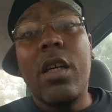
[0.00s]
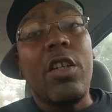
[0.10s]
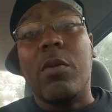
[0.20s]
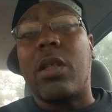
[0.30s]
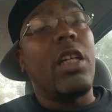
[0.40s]
You
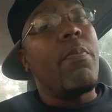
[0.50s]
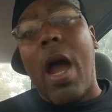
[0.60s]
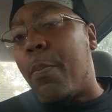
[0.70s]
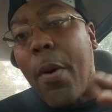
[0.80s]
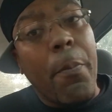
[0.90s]
know what I'm saying? He
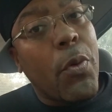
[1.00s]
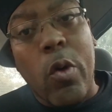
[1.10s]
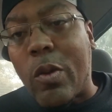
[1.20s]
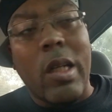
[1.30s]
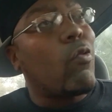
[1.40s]
might bump
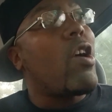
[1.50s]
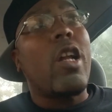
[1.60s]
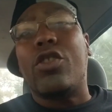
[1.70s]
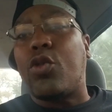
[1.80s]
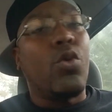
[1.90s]
you
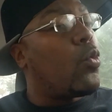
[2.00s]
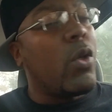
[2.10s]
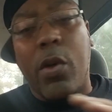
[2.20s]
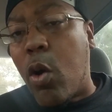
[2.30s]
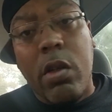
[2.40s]
around into you.
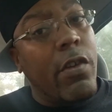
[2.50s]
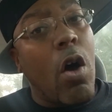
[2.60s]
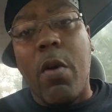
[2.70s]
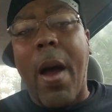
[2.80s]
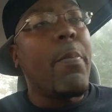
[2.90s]
We don't even know.
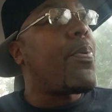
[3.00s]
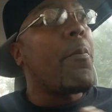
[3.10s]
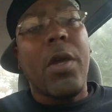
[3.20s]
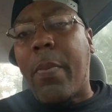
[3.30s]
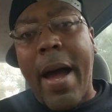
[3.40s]
He might
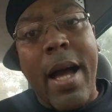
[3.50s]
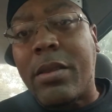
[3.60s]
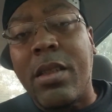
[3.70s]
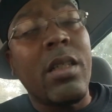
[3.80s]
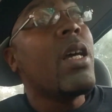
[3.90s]
bump you by
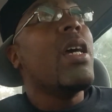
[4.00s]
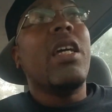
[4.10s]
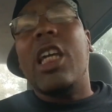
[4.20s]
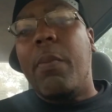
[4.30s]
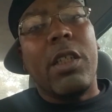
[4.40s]
accident.
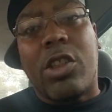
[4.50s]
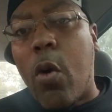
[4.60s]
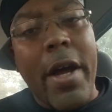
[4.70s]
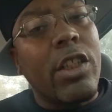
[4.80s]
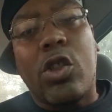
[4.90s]
He be
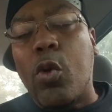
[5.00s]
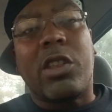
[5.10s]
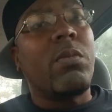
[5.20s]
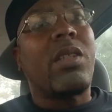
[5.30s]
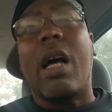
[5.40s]
so into it
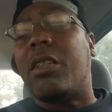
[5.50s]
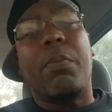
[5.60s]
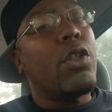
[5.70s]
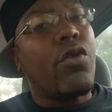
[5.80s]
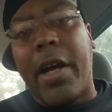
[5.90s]
sometimes it
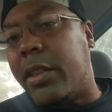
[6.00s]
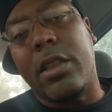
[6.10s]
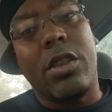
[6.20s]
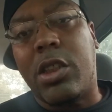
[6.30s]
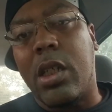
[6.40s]
be
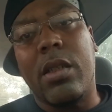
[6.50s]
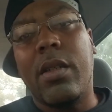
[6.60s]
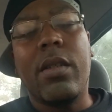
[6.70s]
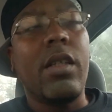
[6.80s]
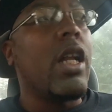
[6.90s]
crazy and shit.
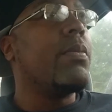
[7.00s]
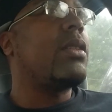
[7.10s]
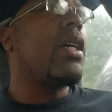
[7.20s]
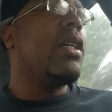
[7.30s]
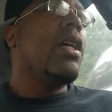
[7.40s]
You know what I'm
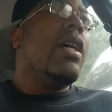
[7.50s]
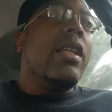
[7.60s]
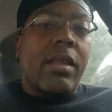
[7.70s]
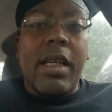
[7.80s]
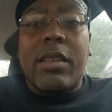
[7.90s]
saying?
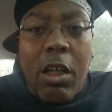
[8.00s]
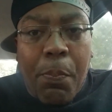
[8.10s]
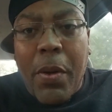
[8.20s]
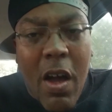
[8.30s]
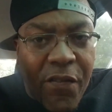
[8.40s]
This could
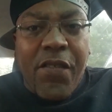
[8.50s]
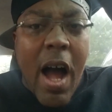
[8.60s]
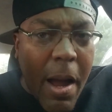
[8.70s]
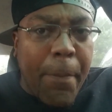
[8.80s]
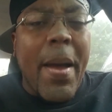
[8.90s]
be a
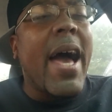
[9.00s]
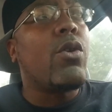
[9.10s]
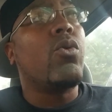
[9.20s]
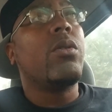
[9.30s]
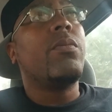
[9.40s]
fire battle.